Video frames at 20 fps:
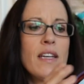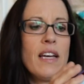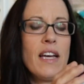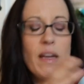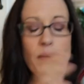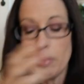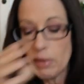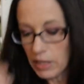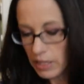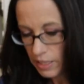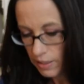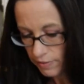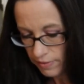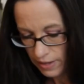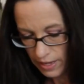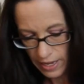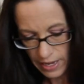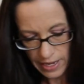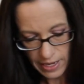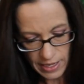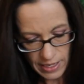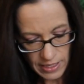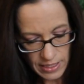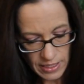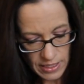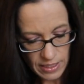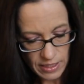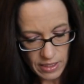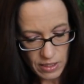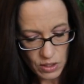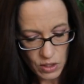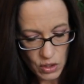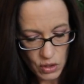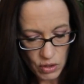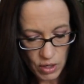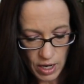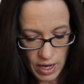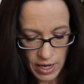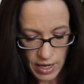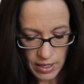I believe. And the
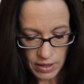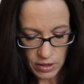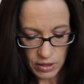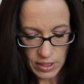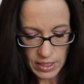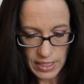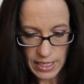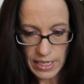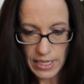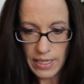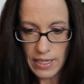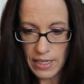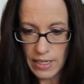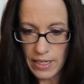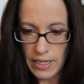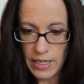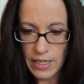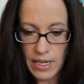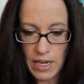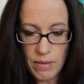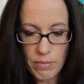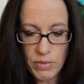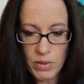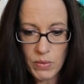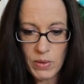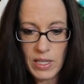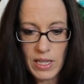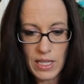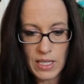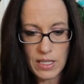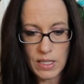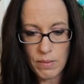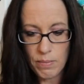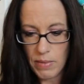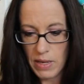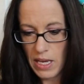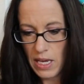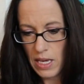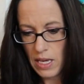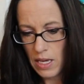straw, it looks like it comes with
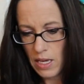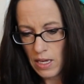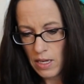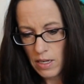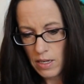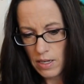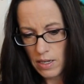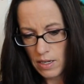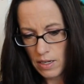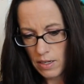this pink.